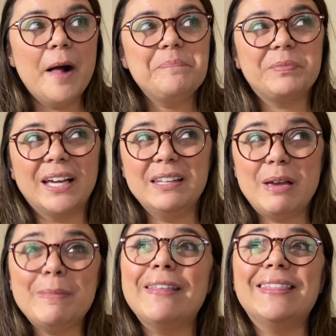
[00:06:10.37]
And they
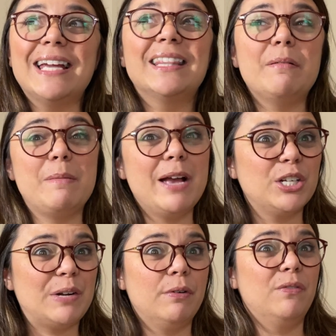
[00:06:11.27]
made me think that maybe I
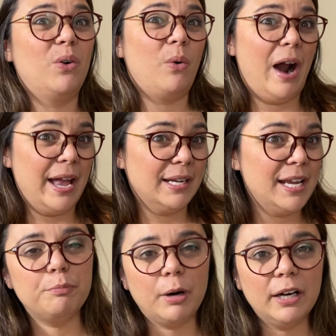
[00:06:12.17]
should have a
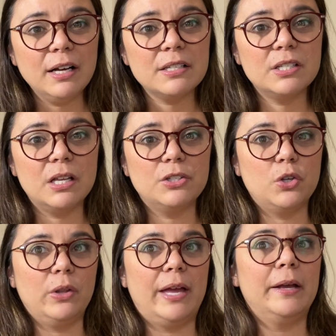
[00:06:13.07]
variety of products.
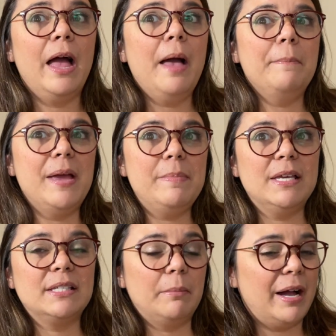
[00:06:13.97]
So like maybe
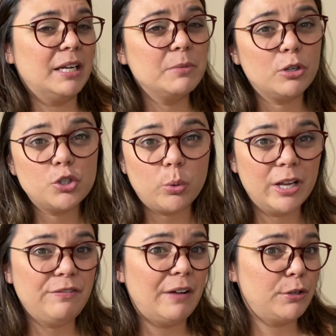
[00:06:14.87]
some items that are
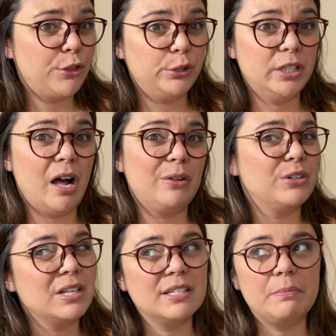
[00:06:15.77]
$25 to
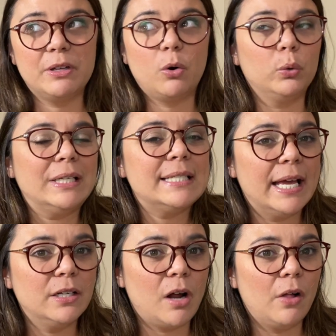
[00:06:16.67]
$30 and some that are only
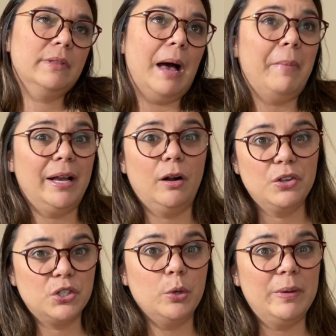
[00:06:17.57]
$10. That might
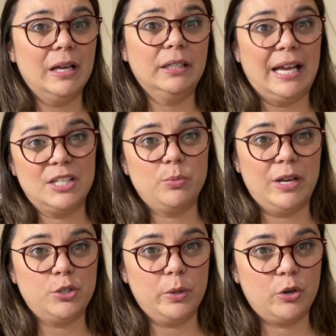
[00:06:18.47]
also be a nice way
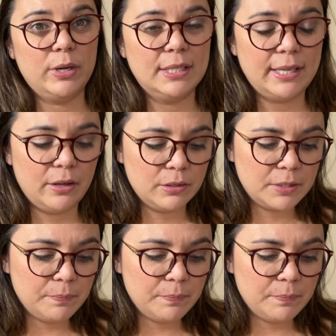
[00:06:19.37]
to increase sales.